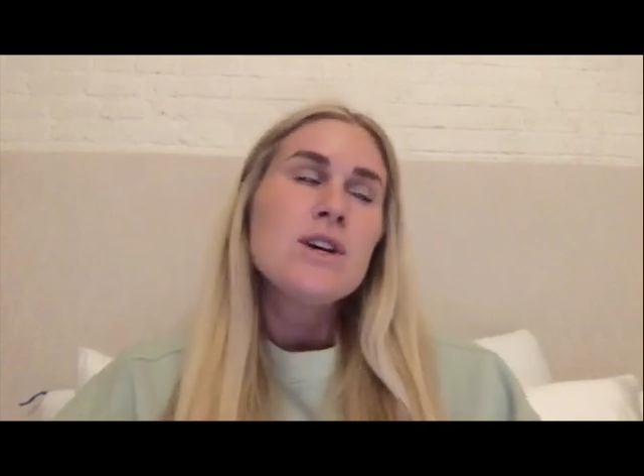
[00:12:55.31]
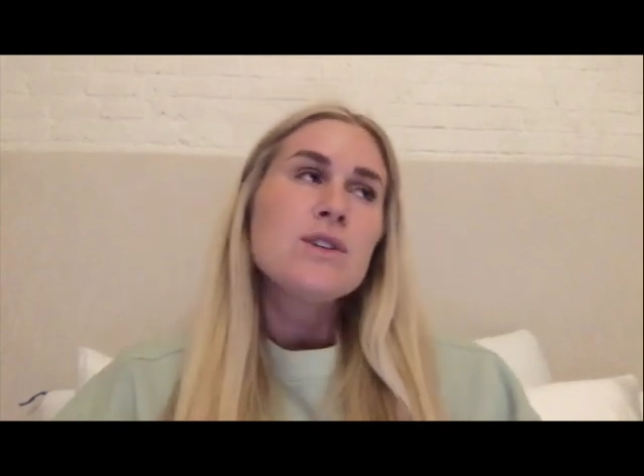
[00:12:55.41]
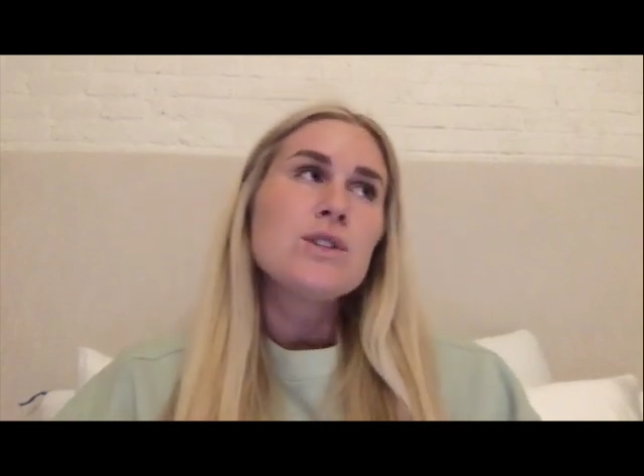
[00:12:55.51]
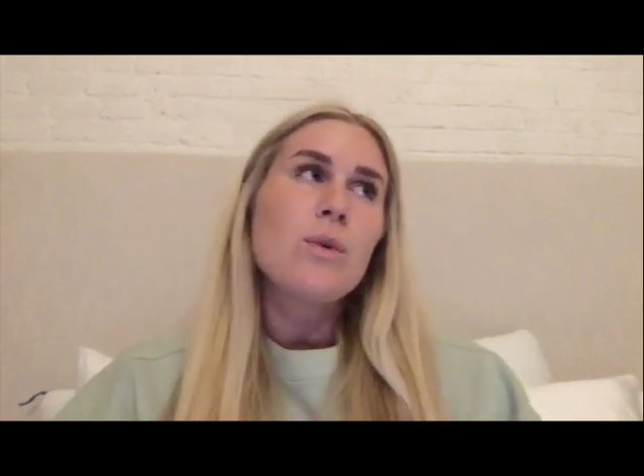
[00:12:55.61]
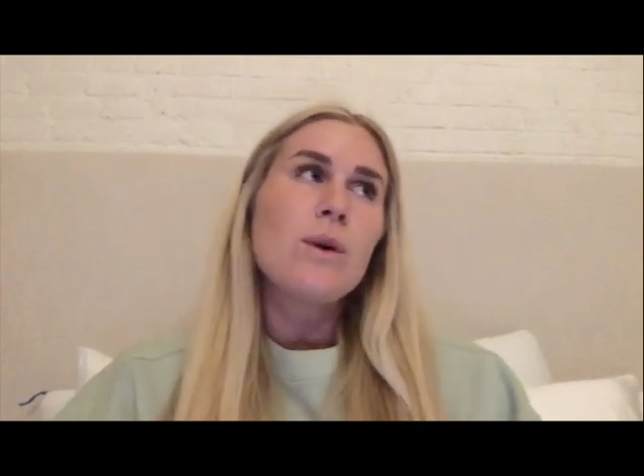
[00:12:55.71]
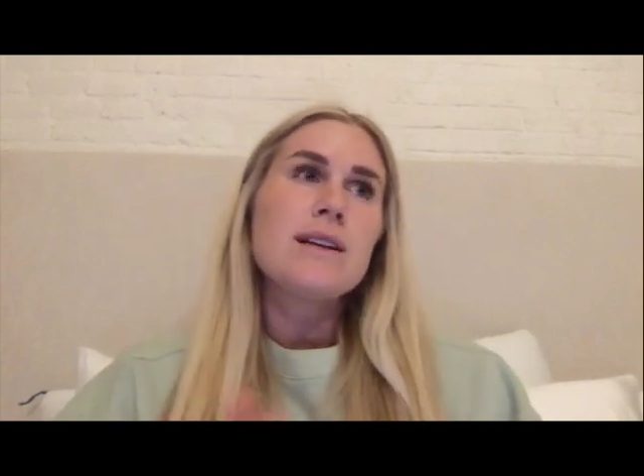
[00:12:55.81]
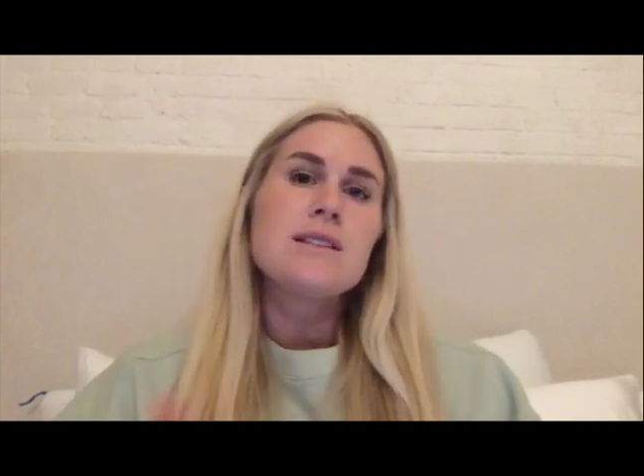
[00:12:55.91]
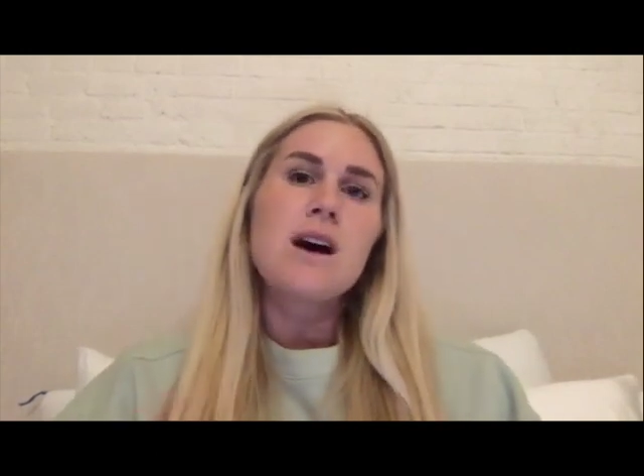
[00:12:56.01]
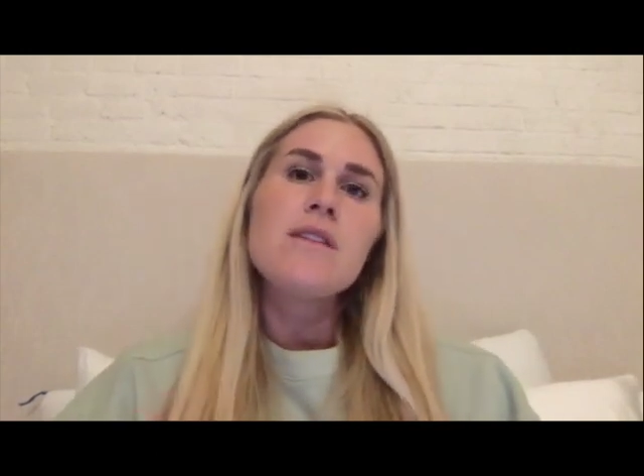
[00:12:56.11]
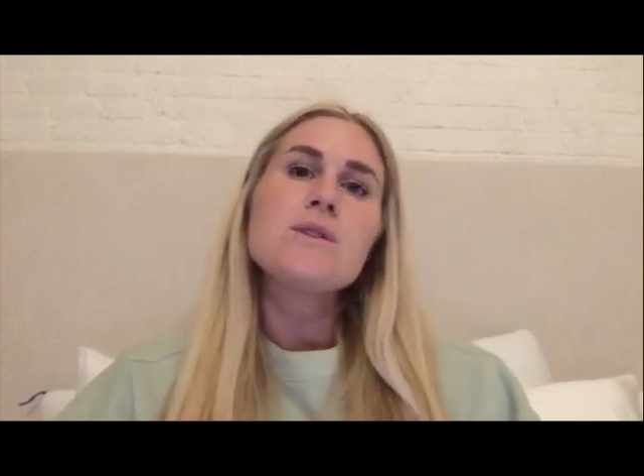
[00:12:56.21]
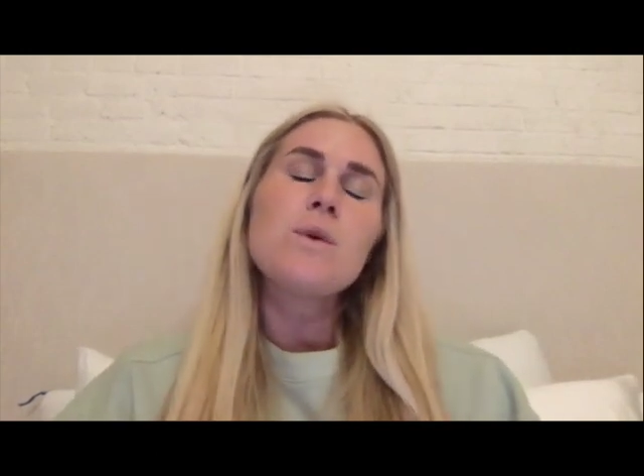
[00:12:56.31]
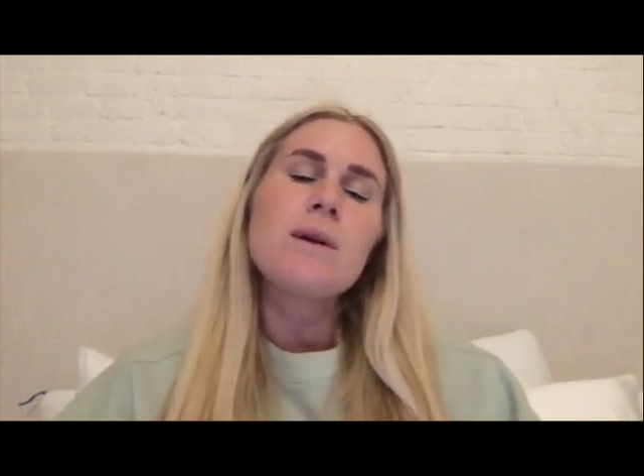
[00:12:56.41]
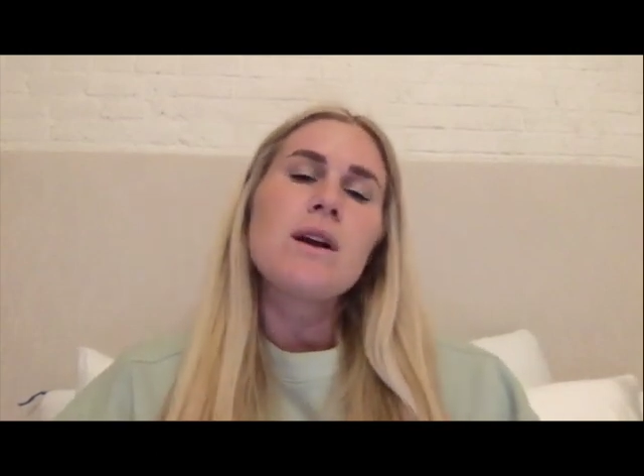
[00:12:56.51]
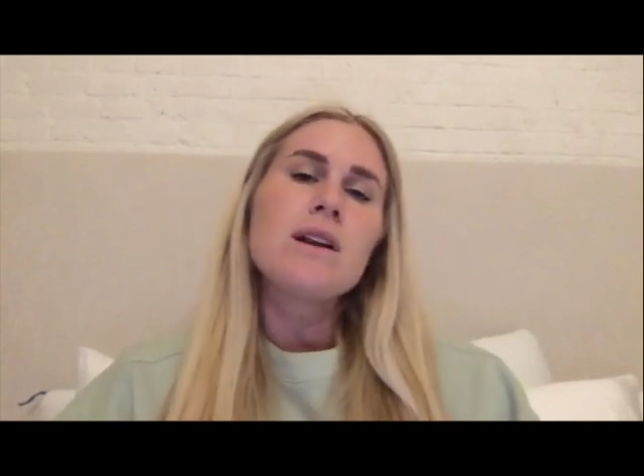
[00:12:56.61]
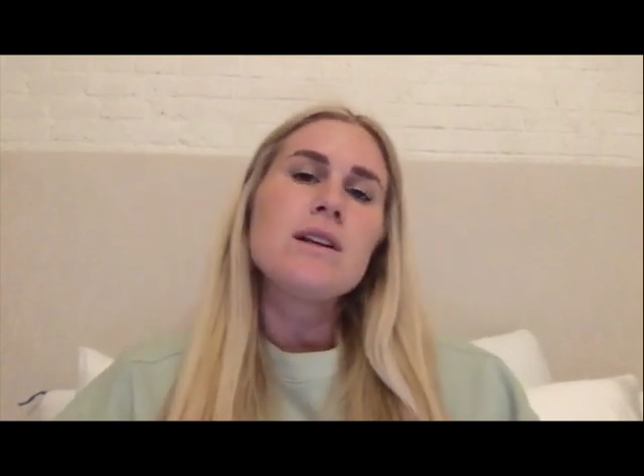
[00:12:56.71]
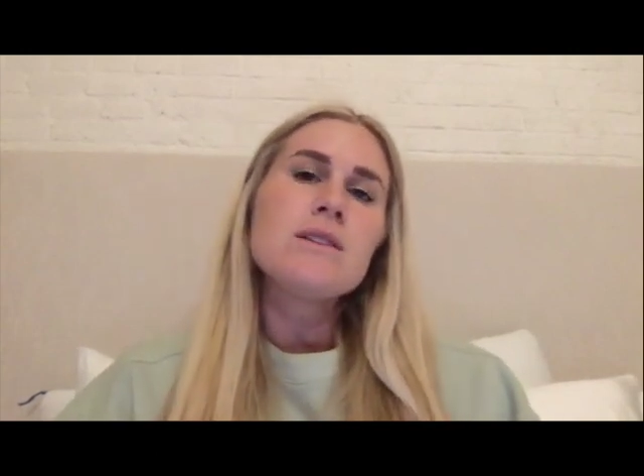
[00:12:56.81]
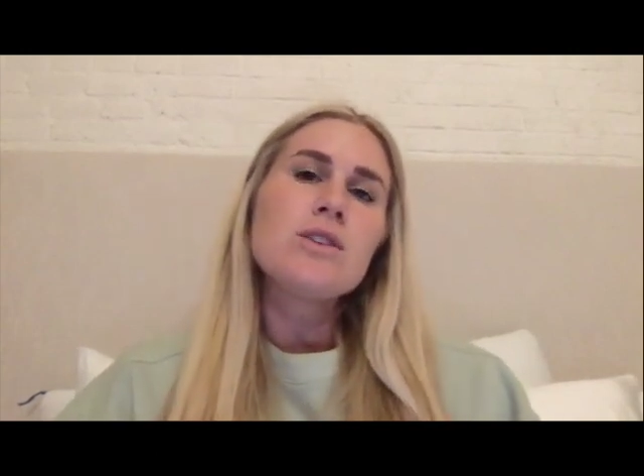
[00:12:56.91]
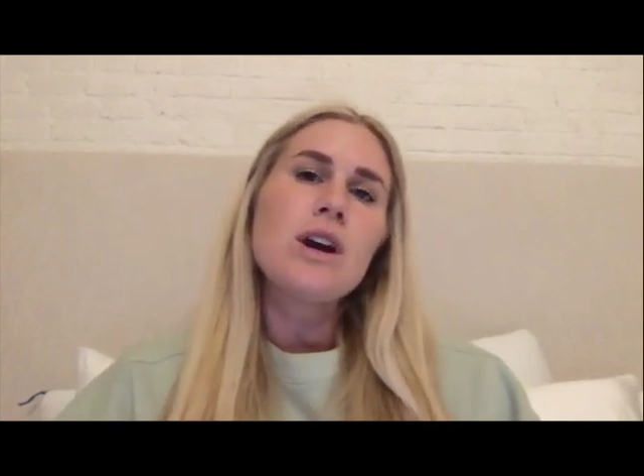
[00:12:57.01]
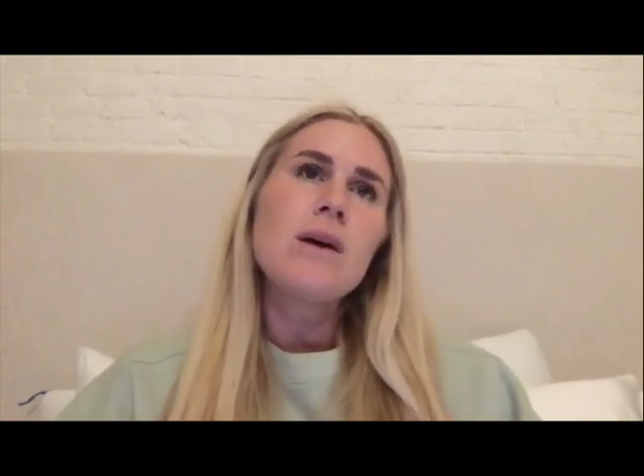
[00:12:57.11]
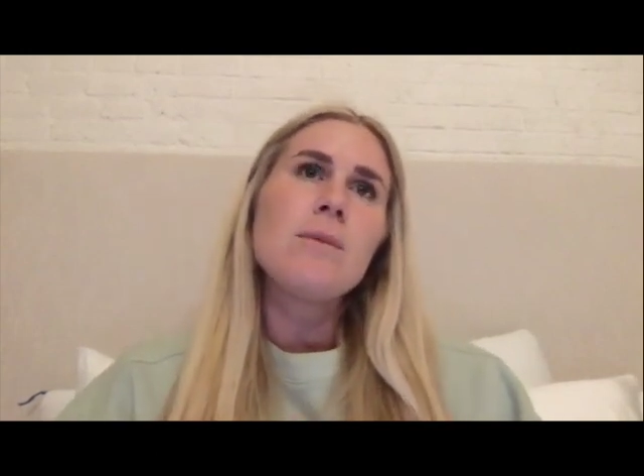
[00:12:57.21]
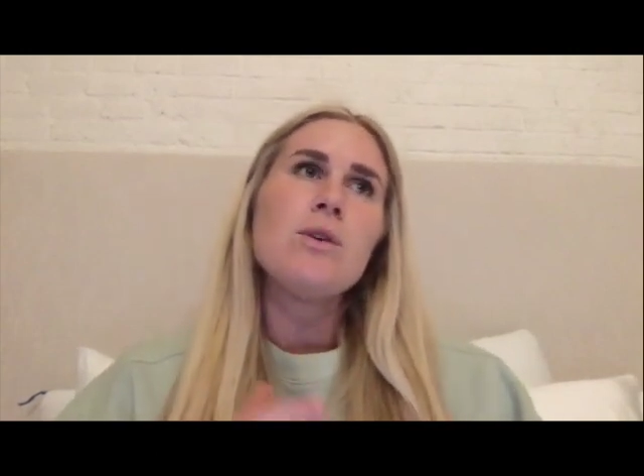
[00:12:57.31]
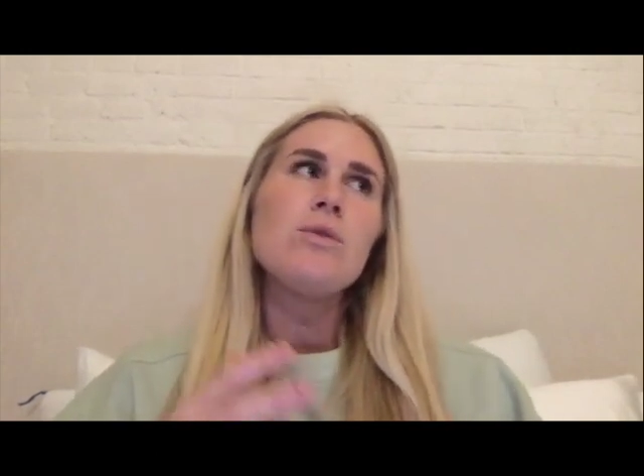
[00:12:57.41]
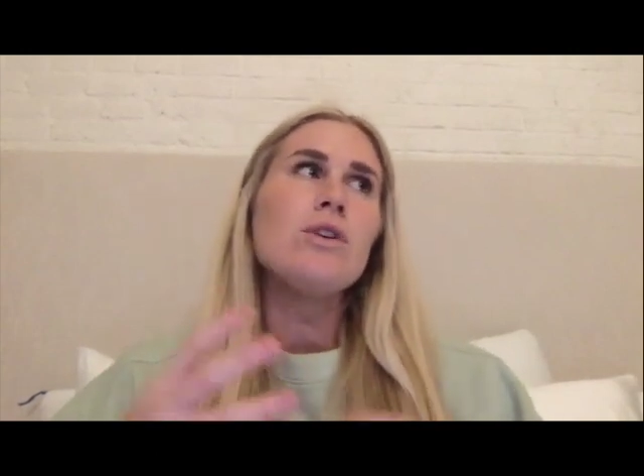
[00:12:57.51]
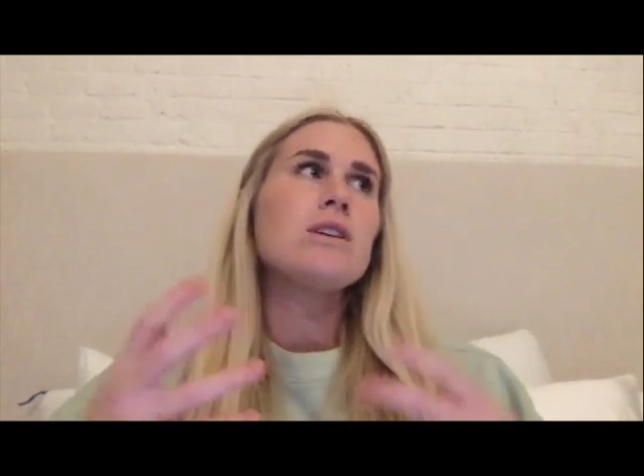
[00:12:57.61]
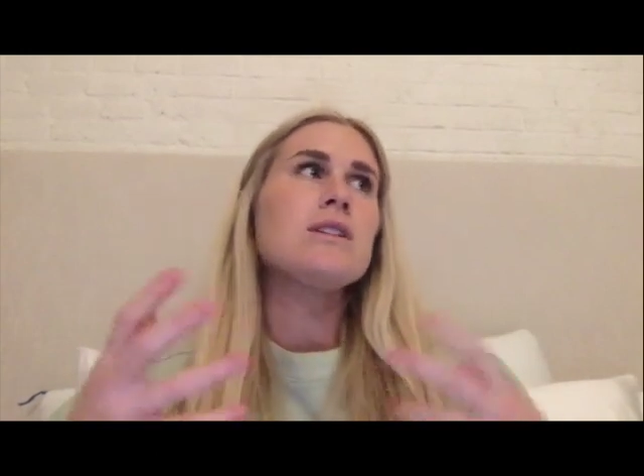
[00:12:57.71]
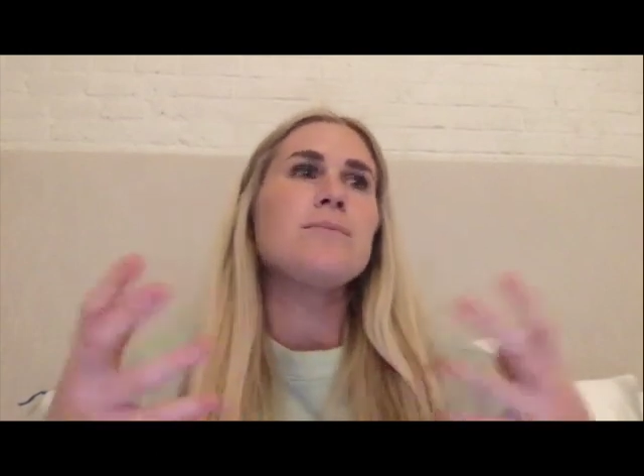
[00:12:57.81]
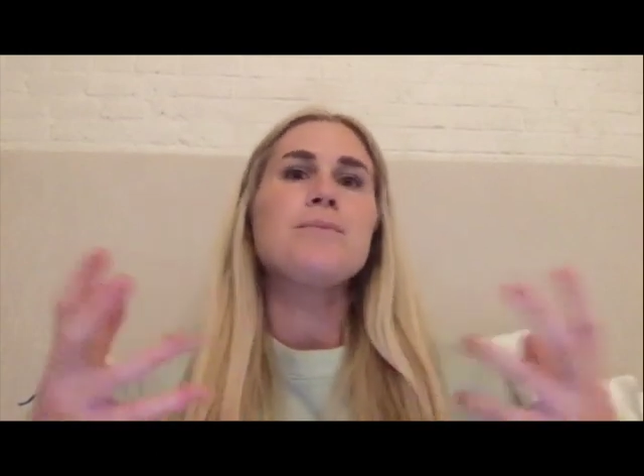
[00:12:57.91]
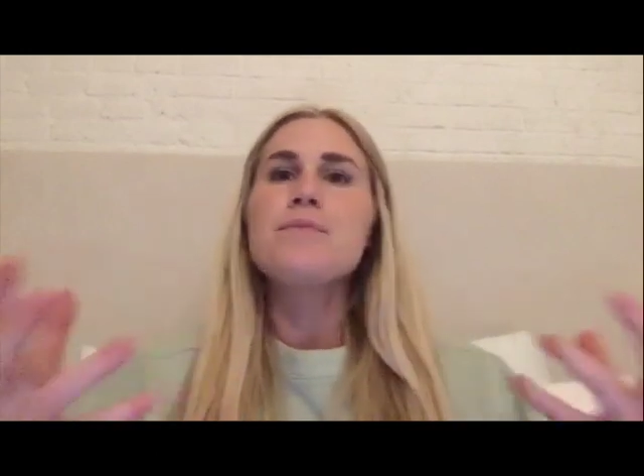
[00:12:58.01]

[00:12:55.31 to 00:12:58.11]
So when I saw this woman on Instagram who looked,